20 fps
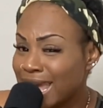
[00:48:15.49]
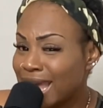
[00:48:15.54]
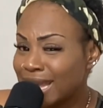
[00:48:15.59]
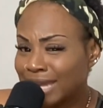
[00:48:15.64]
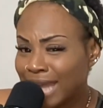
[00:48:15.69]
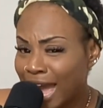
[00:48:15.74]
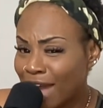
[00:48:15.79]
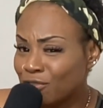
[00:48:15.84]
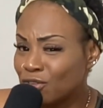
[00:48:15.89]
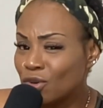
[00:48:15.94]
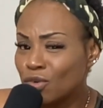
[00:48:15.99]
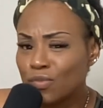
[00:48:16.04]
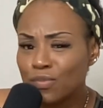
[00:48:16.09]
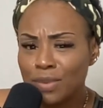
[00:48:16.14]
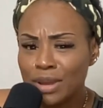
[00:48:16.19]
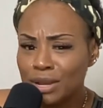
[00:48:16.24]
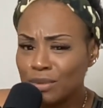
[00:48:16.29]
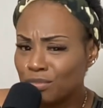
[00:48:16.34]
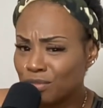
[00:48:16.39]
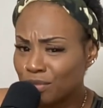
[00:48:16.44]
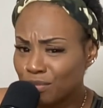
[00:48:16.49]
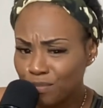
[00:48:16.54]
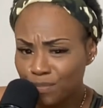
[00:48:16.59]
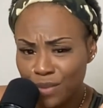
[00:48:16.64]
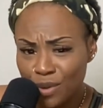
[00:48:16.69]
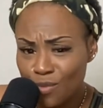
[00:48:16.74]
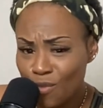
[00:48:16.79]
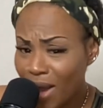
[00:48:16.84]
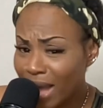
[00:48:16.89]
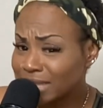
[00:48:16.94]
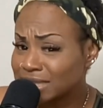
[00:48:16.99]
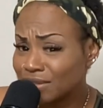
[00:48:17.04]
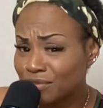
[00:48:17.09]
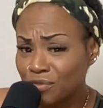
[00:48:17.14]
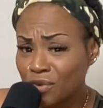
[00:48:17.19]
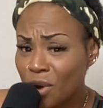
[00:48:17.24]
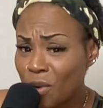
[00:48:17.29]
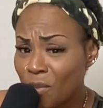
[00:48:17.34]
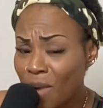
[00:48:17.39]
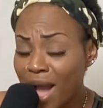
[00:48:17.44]
Now, if you've been watching
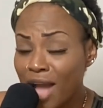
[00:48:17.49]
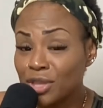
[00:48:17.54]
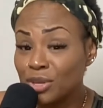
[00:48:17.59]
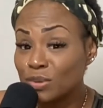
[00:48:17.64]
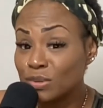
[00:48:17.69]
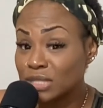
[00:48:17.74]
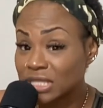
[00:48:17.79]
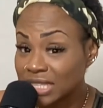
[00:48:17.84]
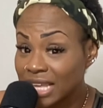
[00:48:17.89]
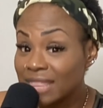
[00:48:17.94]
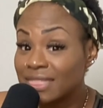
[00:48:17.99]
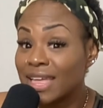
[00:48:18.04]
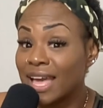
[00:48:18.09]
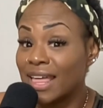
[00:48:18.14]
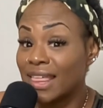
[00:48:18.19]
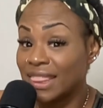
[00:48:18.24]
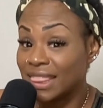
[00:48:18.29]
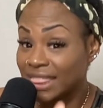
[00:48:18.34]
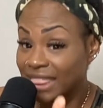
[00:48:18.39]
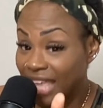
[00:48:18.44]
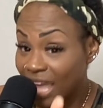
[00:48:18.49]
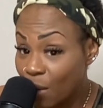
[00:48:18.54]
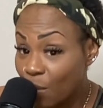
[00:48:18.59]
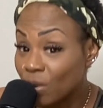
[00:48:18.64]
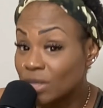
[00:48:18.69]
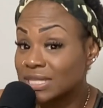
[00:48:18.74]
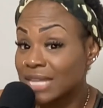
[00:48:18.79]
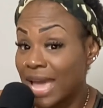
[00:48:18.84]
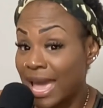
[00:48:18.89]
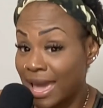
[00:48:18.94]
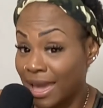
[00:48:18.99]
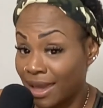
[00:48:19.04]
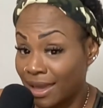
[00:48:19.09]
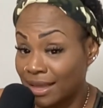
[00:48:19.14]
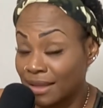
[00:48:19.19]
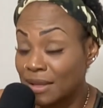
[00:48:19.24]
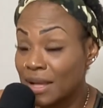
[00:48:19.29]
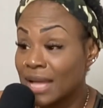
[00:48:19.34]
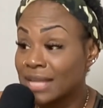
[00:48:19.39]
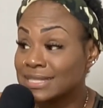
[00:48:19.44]
for a while, you see that it was a